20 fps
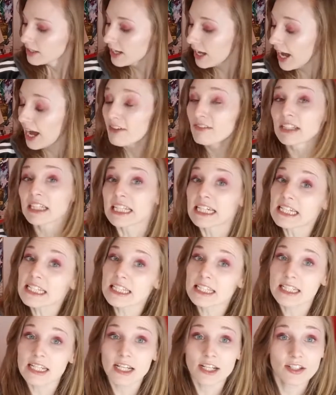I have a
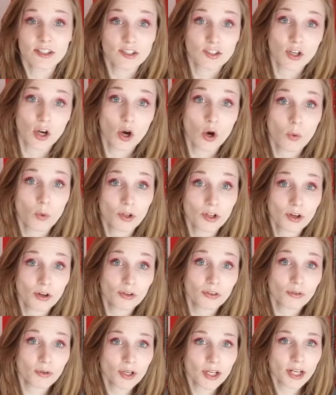list, so we'll go
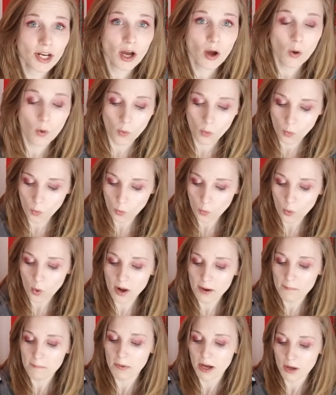through it
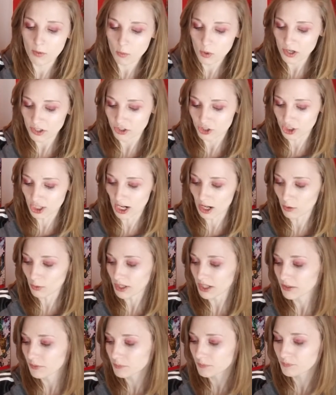one by one, shall
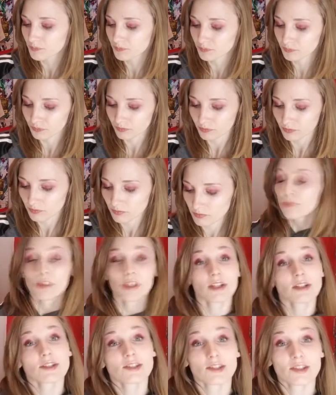we?
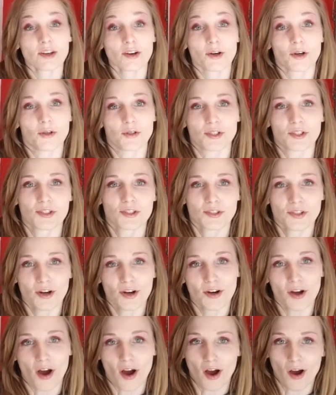So, to
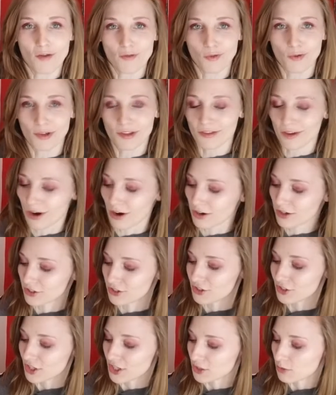start off with our
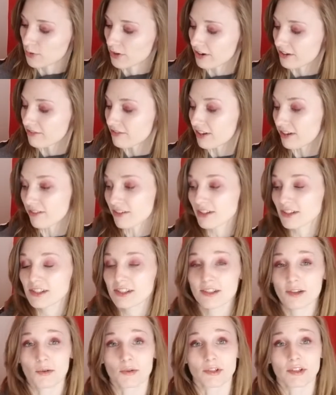January
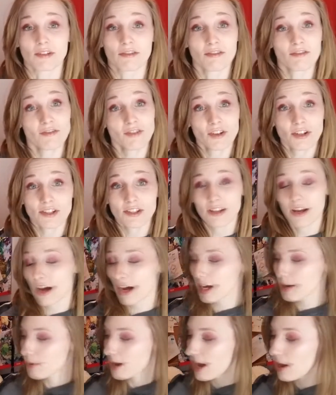favorites, I was going to first
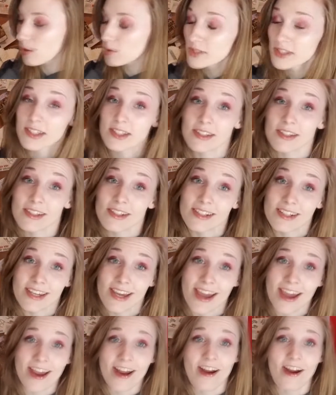talk about
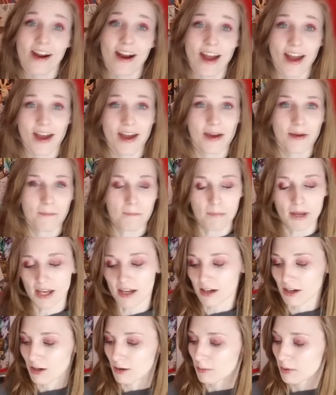skincare and
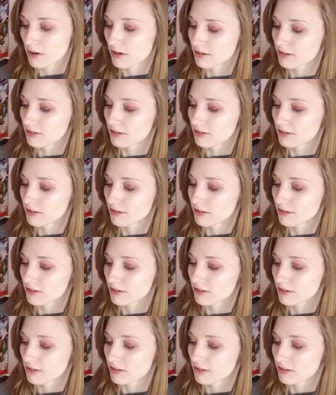makeup.